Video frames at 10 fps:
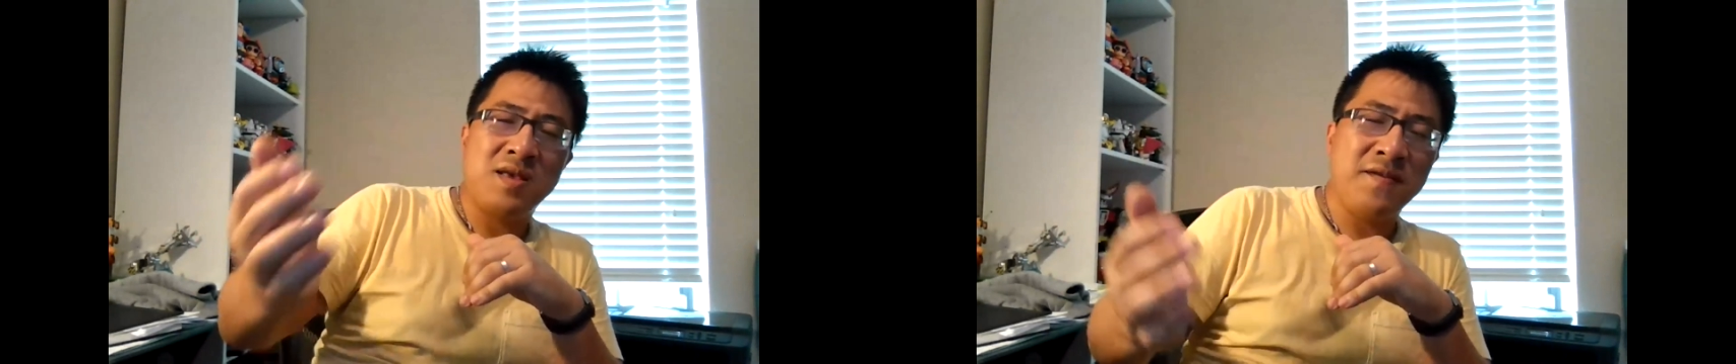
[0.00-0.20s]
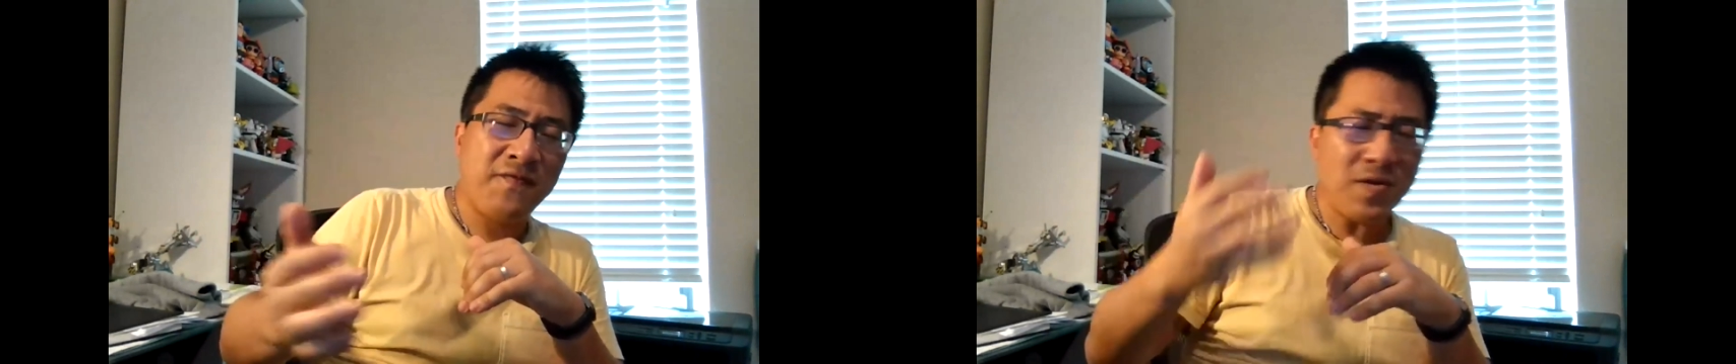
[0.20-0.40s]

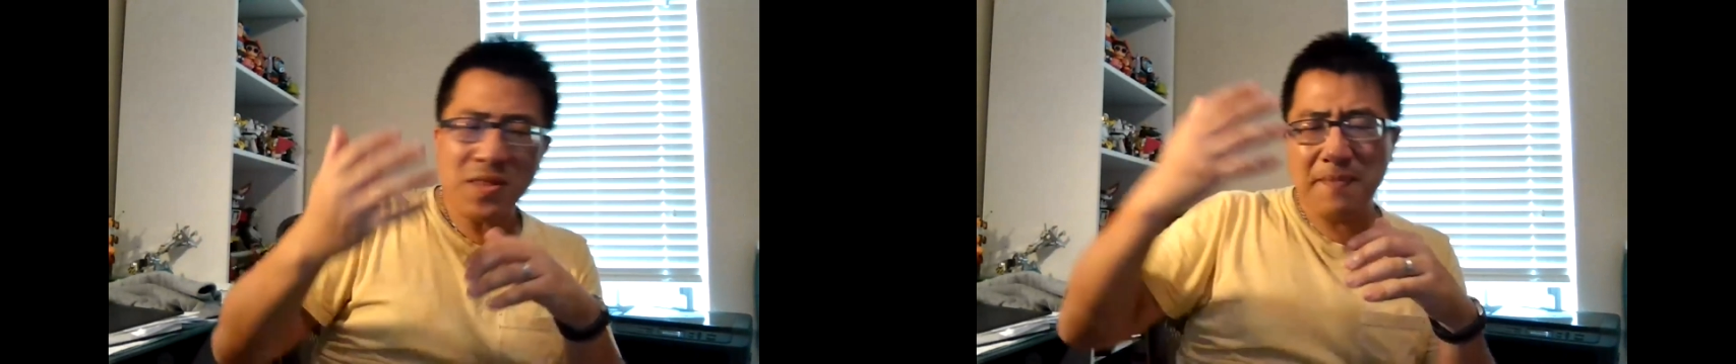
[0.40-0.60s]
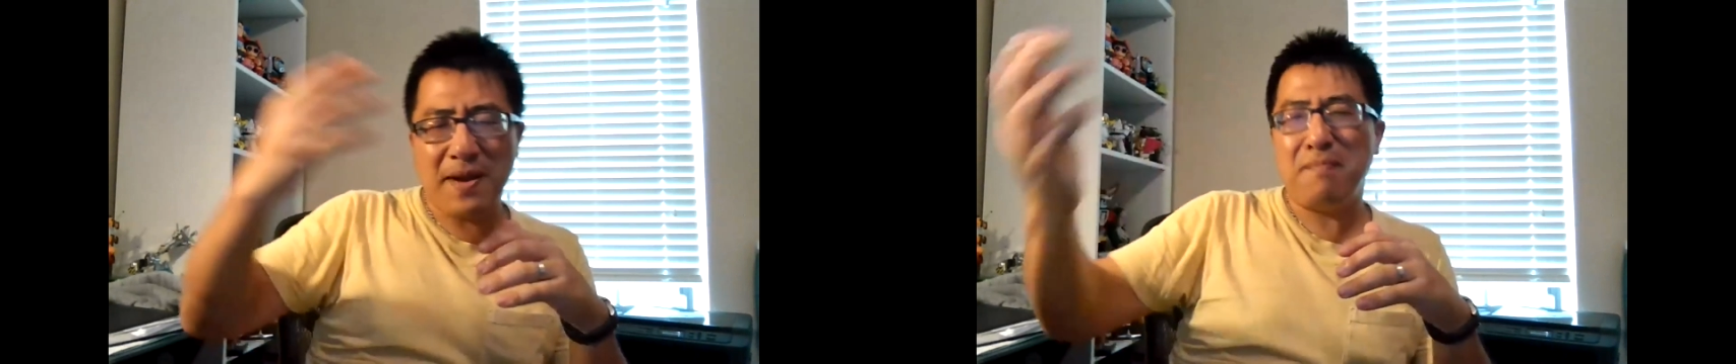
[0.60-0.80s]
If you
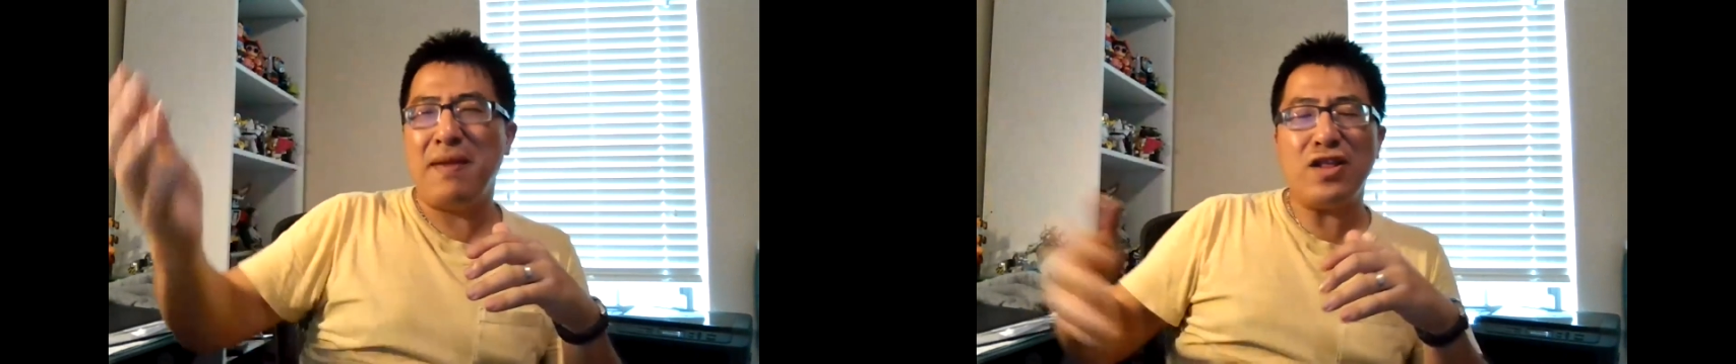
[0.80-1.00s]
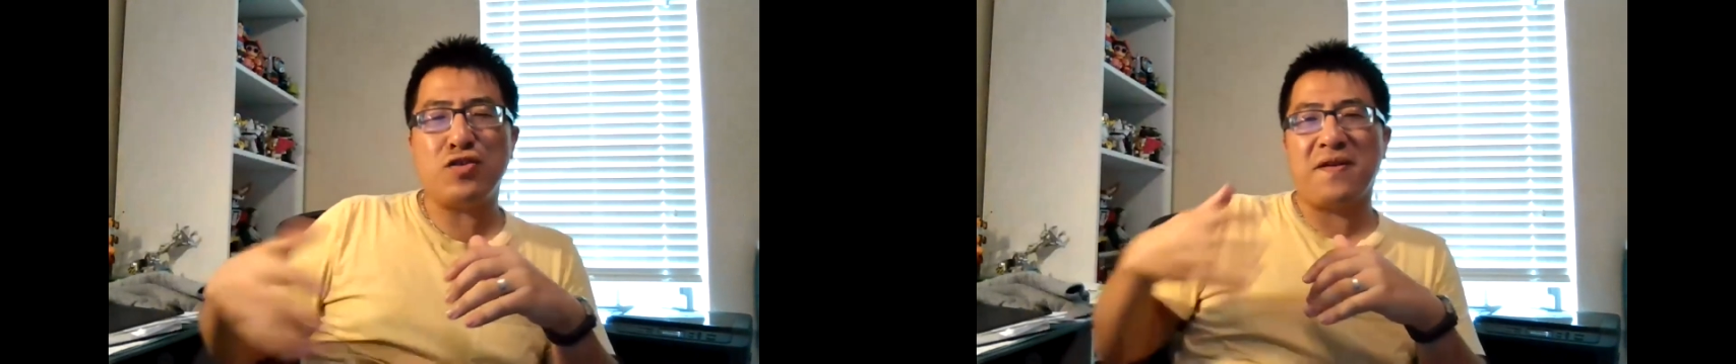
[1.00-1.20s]
think about the
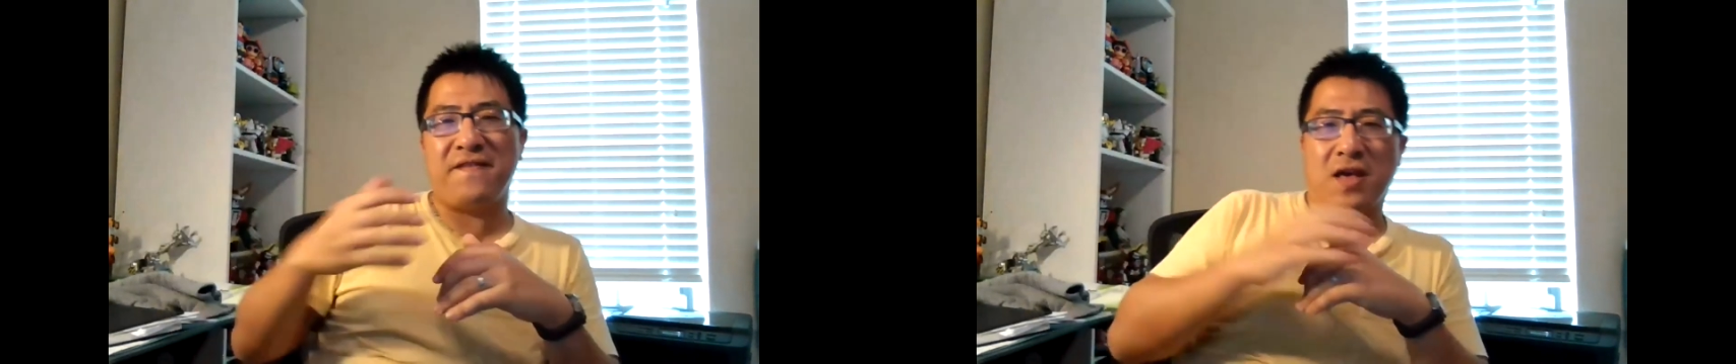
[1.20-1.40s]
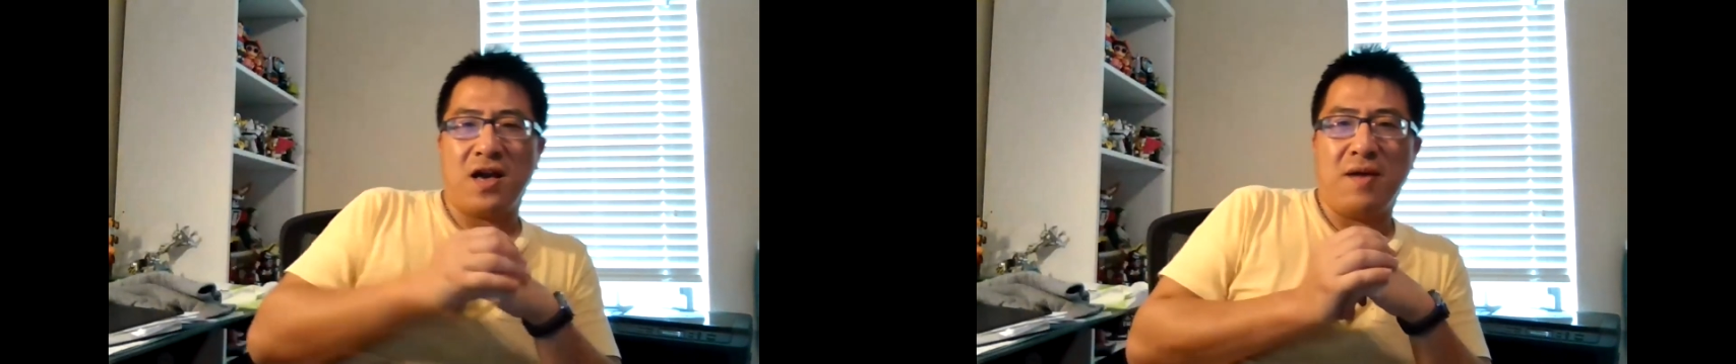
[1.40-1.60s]

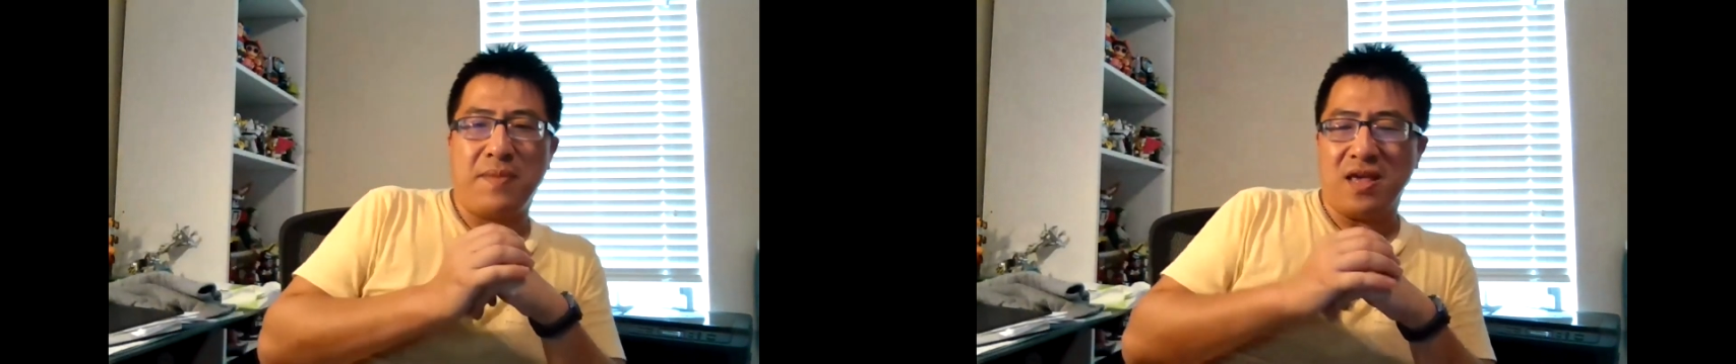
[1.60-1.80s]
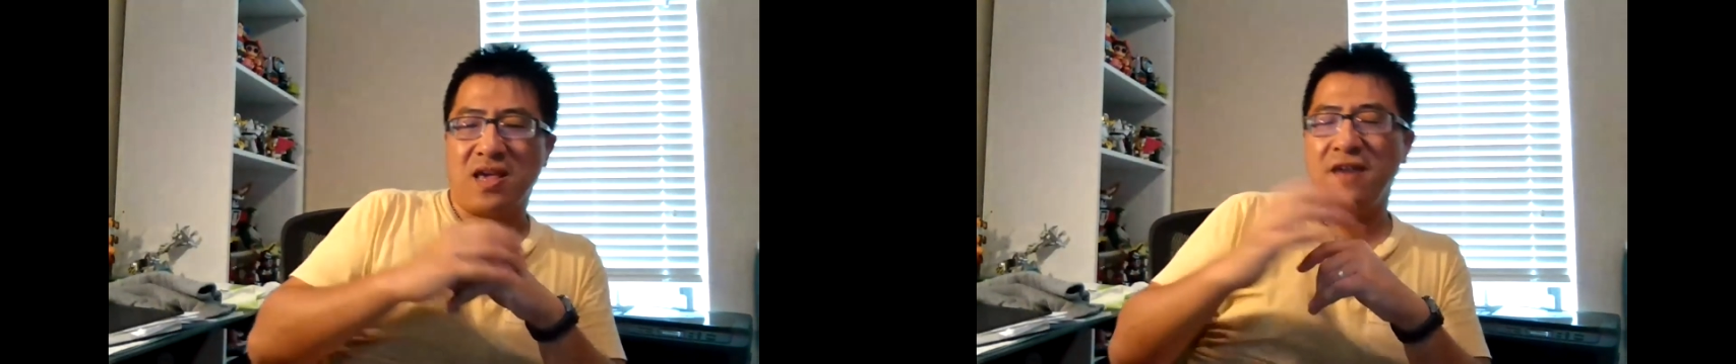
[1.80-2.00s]
management of a
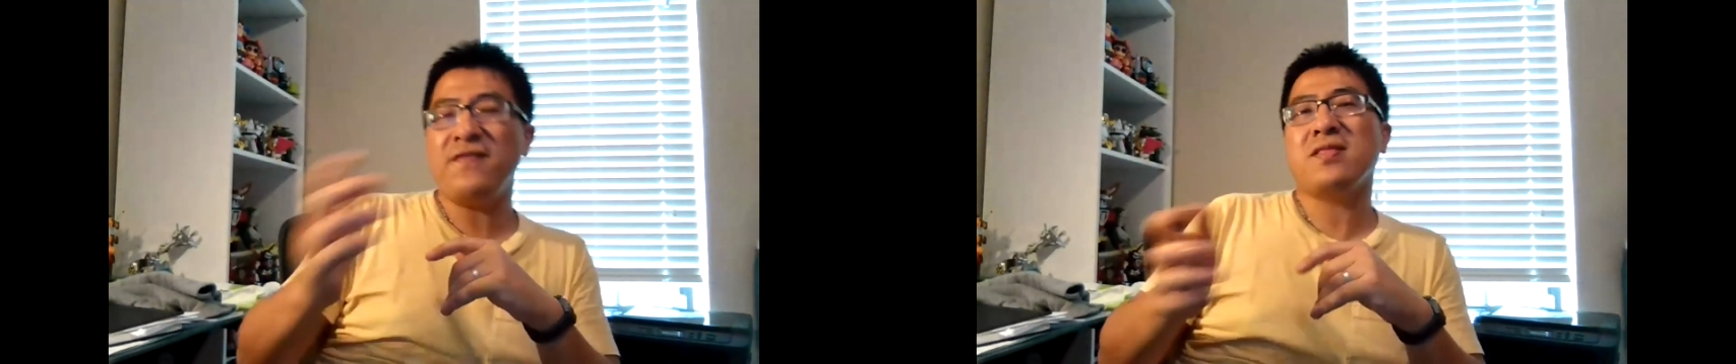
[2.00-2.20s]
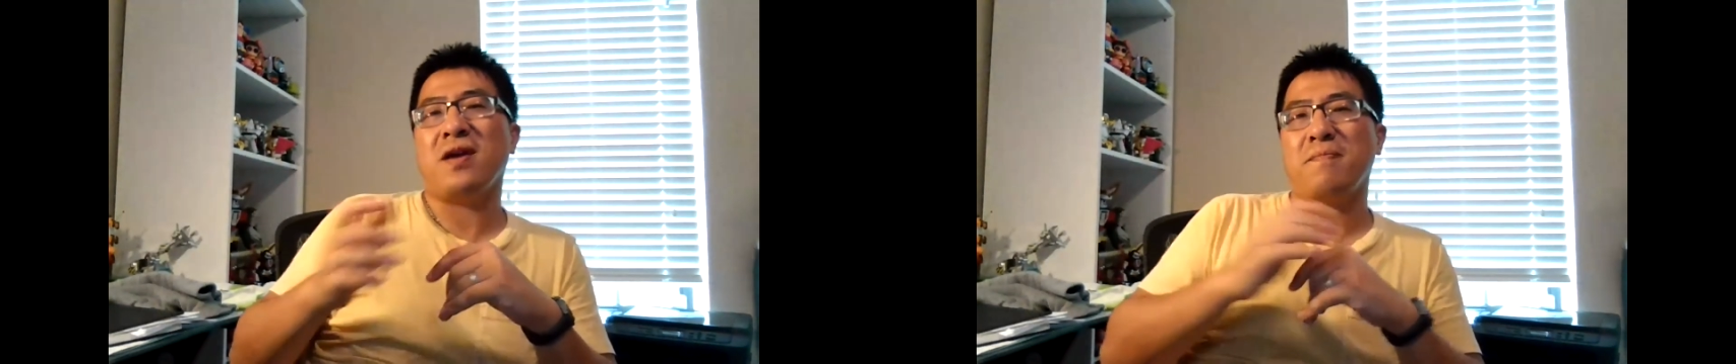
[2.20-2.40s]
company,
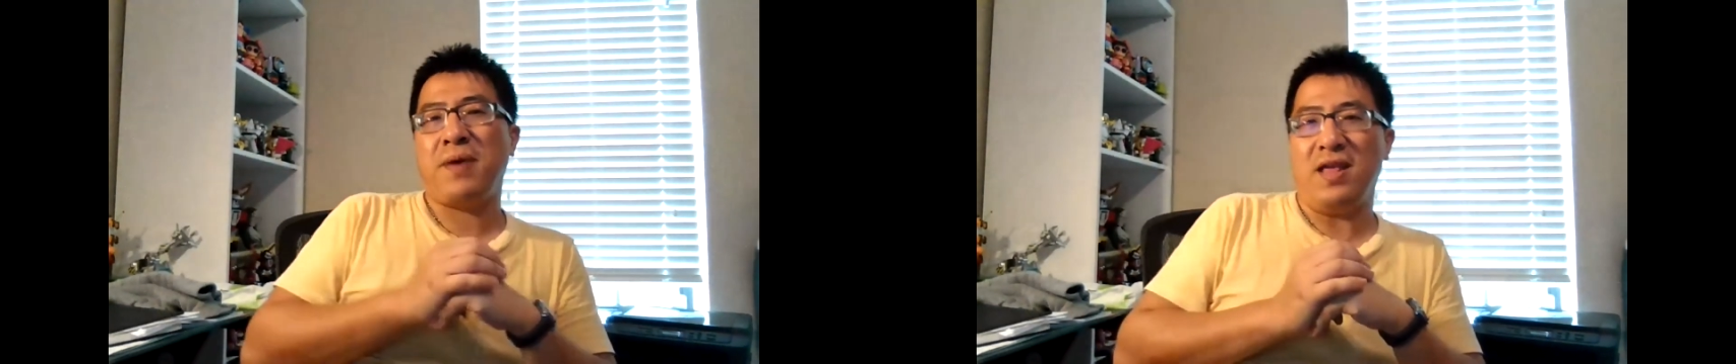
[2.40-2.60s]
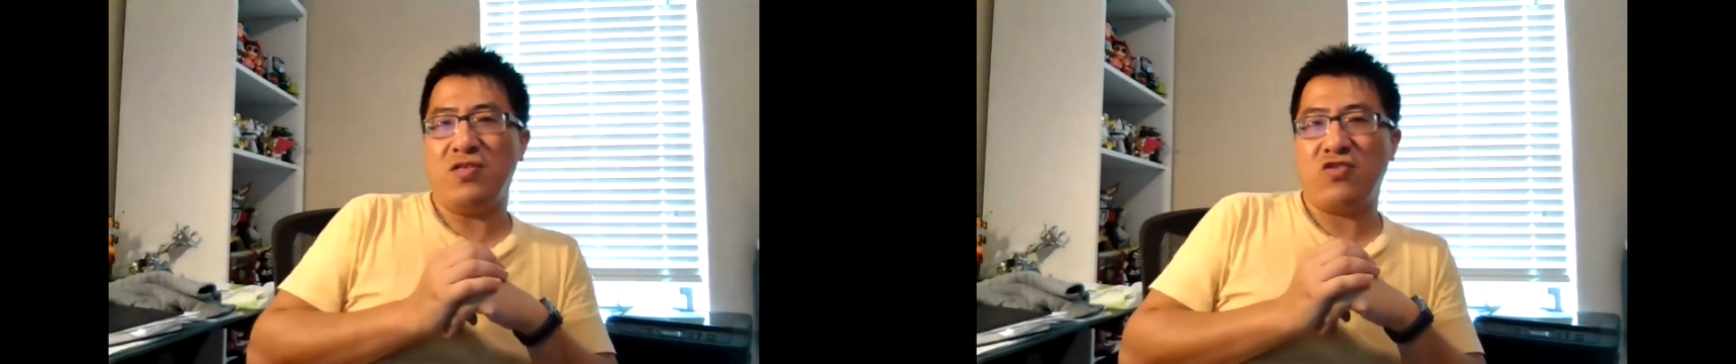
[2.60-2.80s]
given their
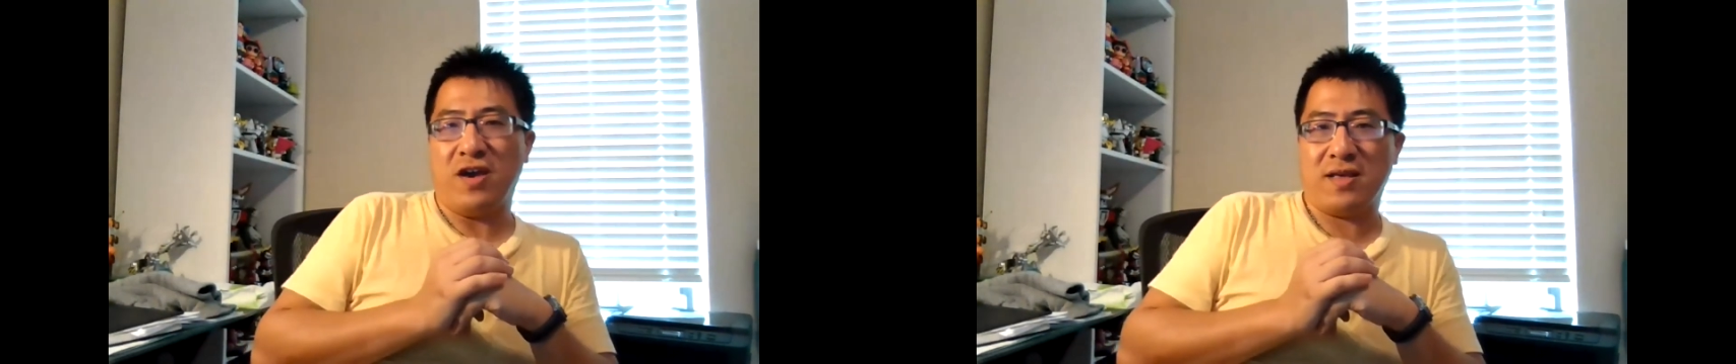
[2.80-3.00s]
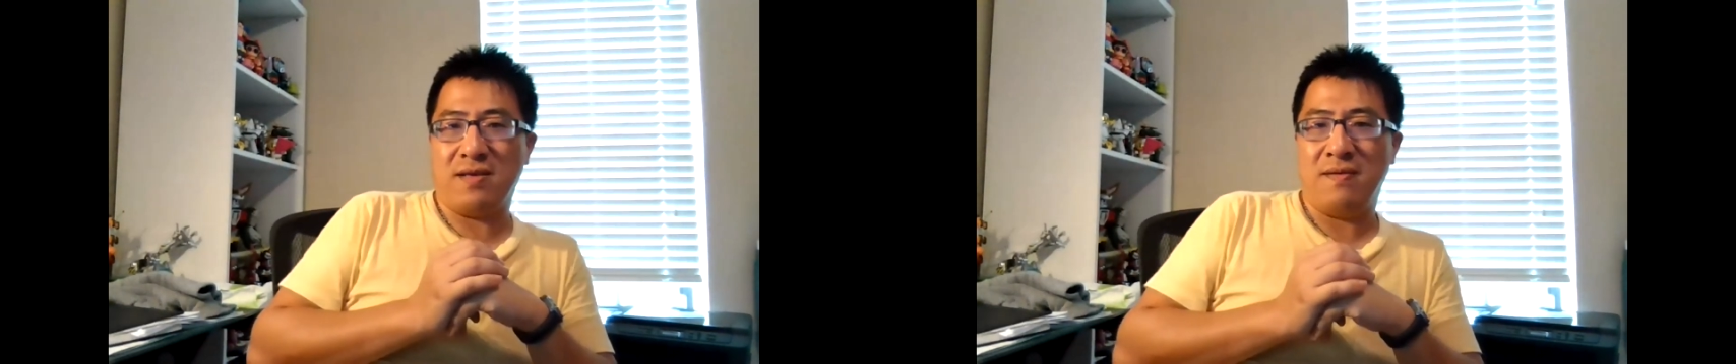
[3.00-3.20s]

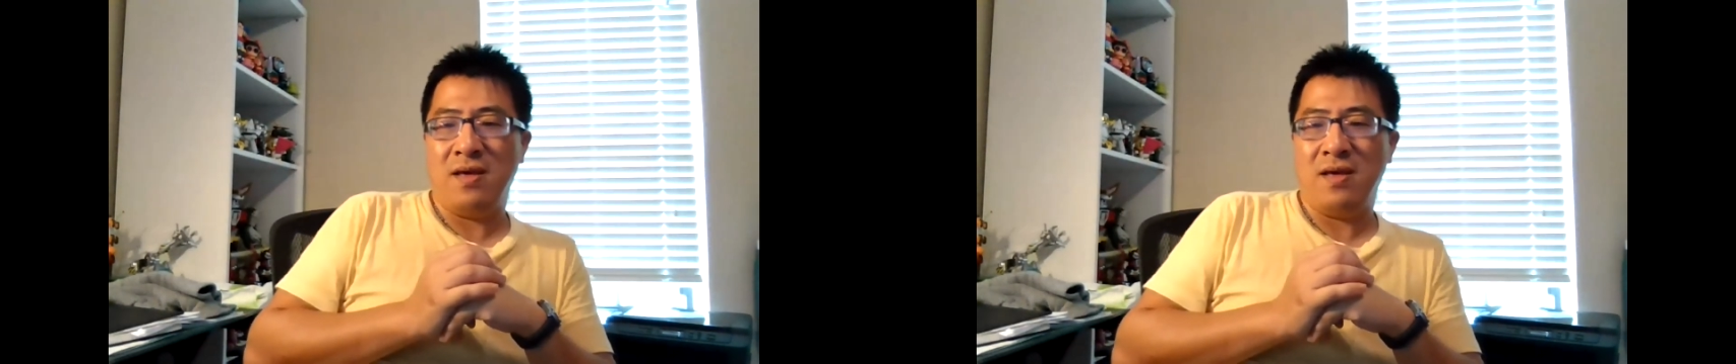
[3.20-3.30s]
paycheck,